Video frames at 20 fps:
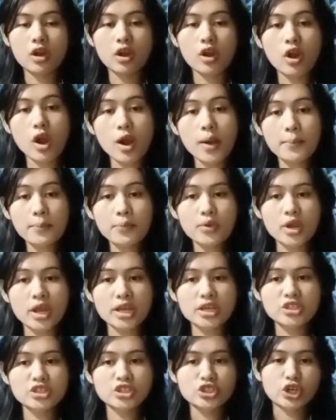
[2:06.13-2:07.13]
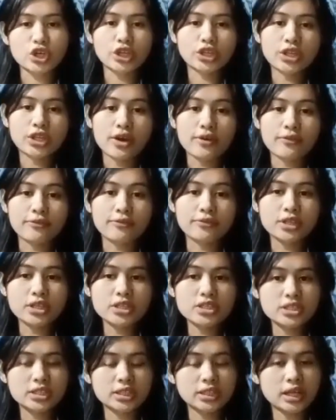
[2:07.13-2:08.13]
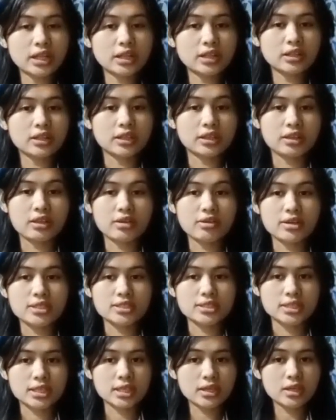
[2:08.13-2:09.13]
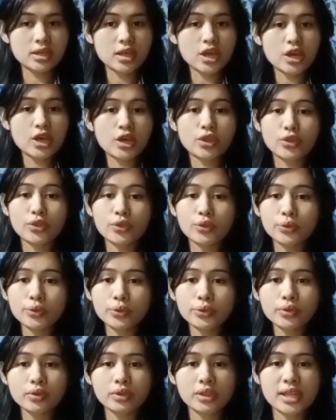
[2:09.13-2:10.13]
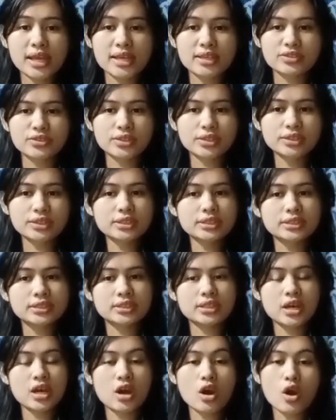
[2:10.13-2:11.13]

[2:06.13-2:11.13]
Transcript: comprehension of digital literacy through lessons,